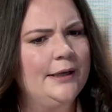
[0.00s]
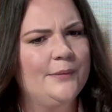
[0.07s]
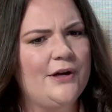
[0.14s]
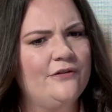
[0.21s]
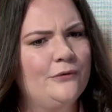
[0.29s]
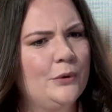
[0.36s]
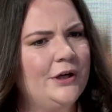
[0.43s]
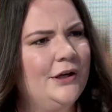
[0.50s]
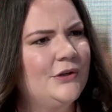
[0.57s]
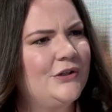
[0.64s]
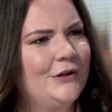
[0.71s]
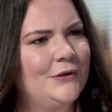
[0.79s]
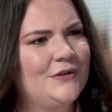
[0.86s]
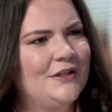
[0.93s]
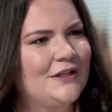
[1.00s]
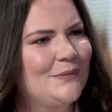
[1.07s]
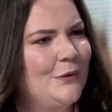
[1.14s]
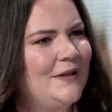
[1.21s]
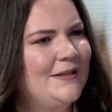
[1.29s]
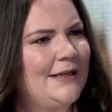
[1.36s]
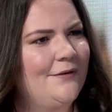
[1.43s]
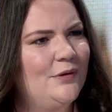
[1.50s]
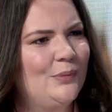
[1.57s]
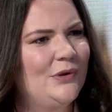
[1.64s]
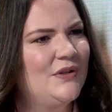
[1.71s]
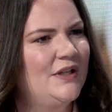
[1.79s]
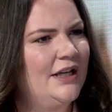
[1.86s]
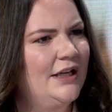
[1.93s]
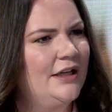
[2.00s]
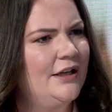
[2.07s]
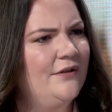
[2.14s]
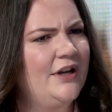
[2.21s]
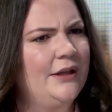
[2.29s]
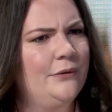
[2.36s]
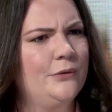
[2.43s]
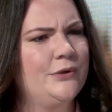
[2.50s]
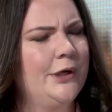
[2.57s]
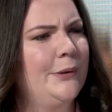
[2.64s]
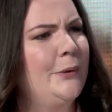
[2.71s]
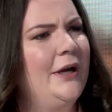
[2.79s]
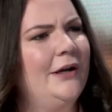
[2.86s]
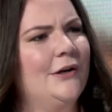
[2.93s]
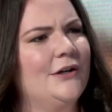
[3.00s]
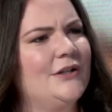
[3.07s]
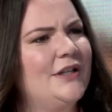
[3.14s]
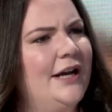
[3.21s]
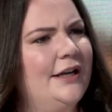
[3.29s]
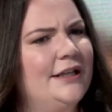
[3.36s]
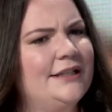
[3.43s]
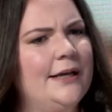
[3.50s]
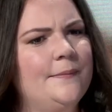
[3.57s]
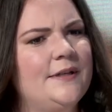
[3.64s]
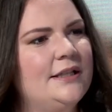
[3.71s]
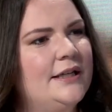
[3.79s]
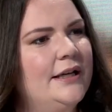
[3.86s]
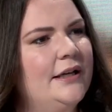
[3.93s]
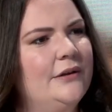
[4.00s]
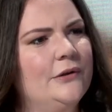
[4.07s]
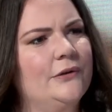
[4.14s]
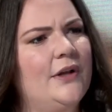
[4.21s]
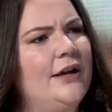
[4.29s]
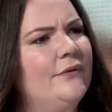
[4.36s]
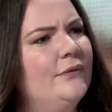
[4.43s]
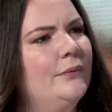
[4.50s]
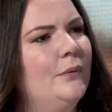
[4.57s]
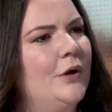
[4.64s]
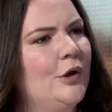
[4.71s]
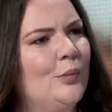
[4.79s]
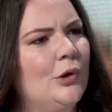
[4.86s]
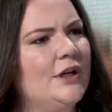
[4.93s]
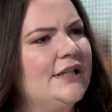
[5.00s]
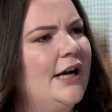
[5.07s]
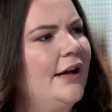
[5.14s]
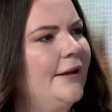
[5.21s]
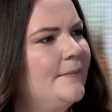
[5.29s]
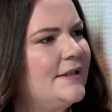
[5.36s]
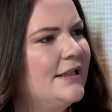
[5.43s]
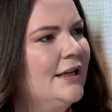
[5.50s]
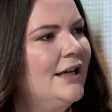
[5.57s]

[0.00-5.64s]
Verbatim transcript: About four years ago, six point seven percent of ninth through twelfth graders had attempted to end their life one or more times.